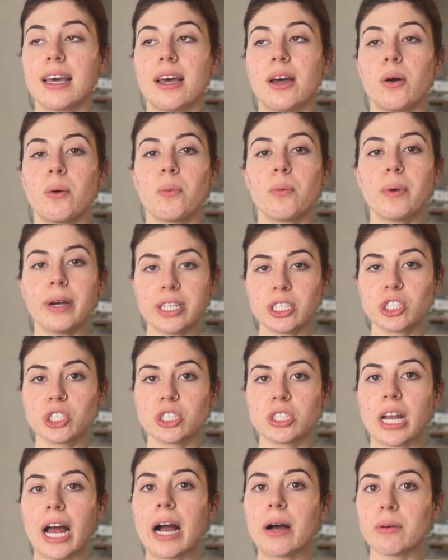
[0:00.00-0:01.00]

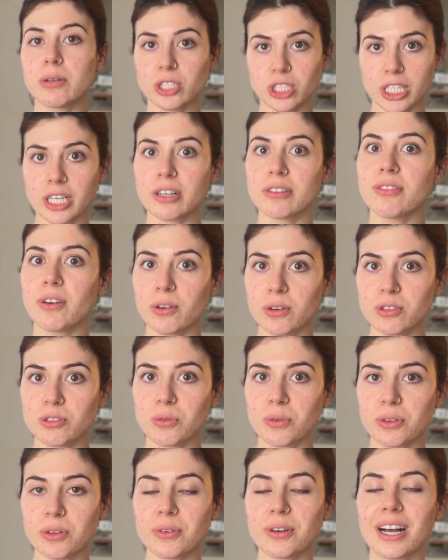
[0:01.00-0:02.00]
which I will share photos
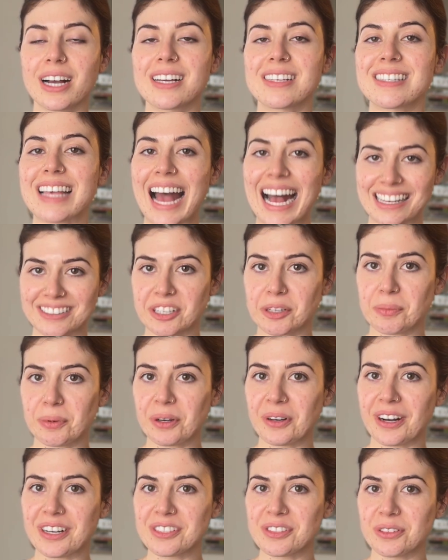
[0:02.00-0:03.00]
with you guys as I
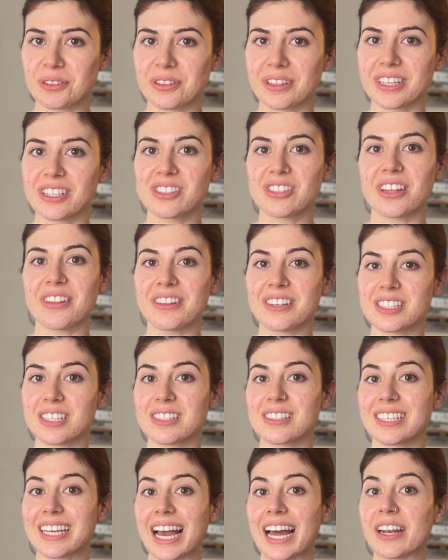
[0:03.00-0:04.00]
progress through this. And this
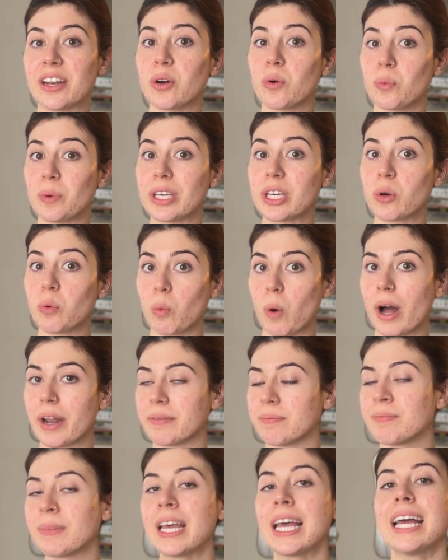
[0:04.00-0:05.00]
is, again, week 1.
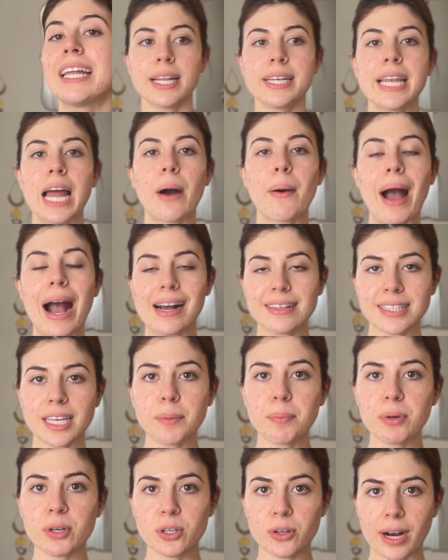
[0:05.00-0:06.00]
Now, as I
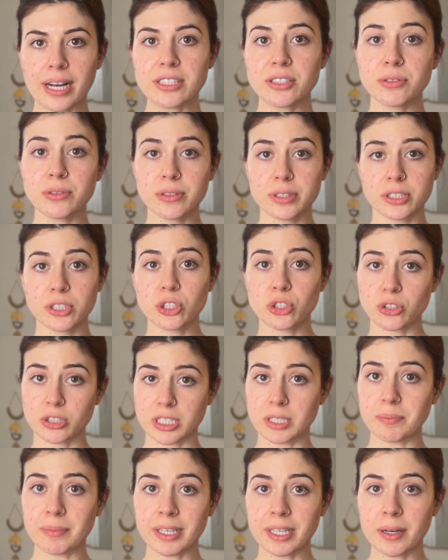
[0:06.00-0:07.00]
progress through this
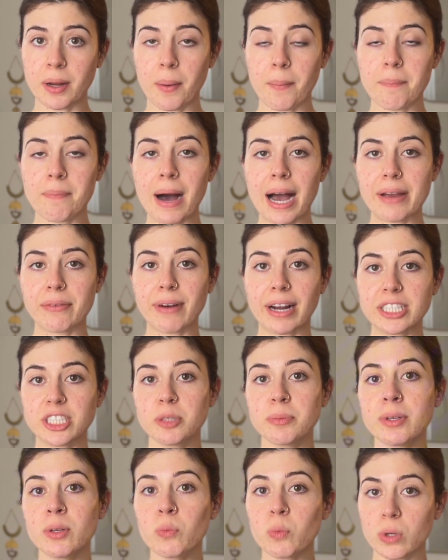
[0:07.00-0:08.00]
treatment, my
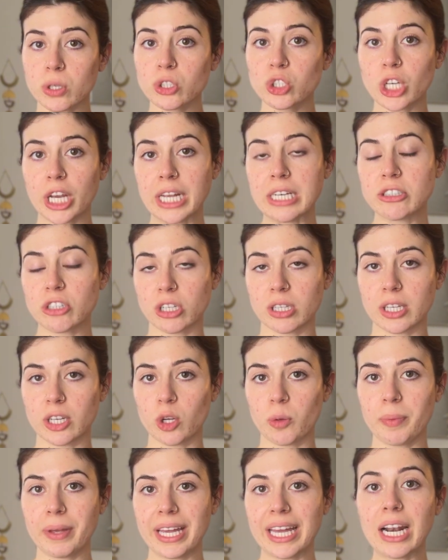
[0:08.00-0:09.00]
regimen will change a little
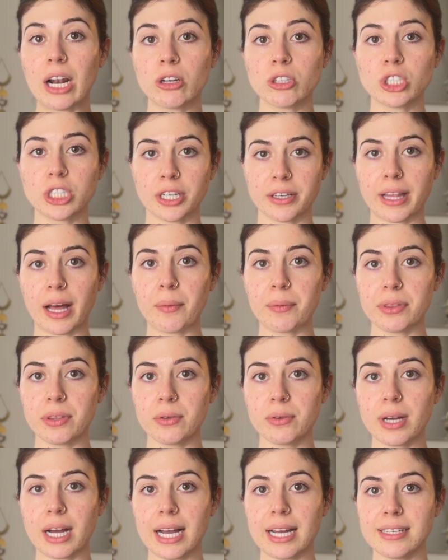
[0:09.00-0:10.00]
bit, and I'll share that with you
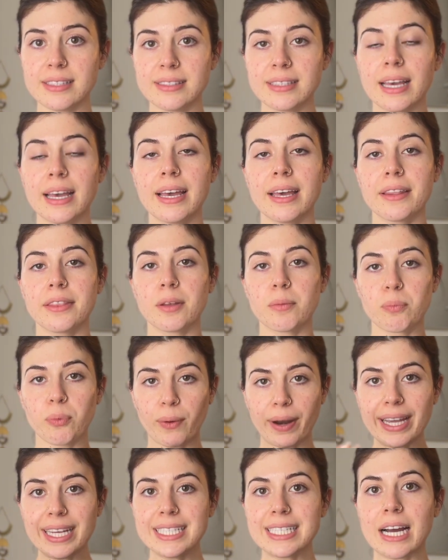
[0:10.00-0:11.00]
guys. The
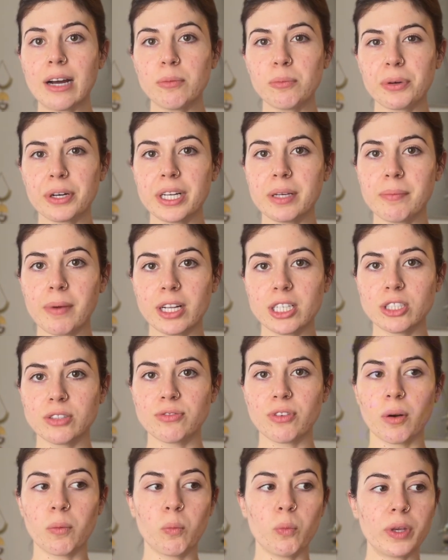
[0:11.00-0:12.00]
breakdown pretty much
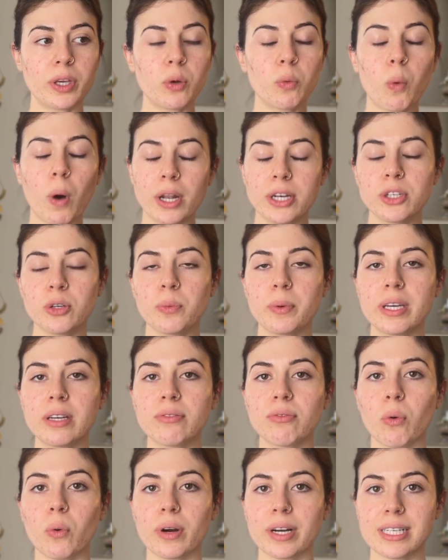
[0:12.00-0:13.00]
from week 1 to week
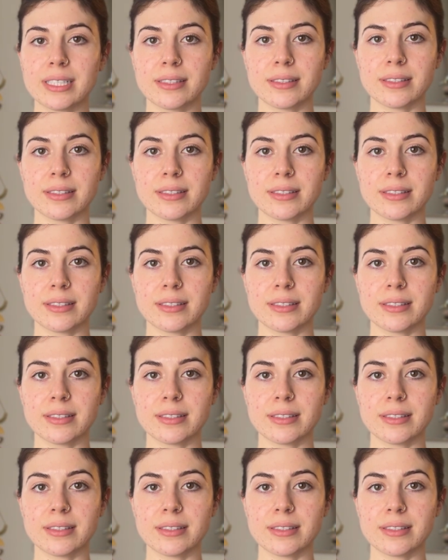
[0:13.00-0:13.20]
4 is the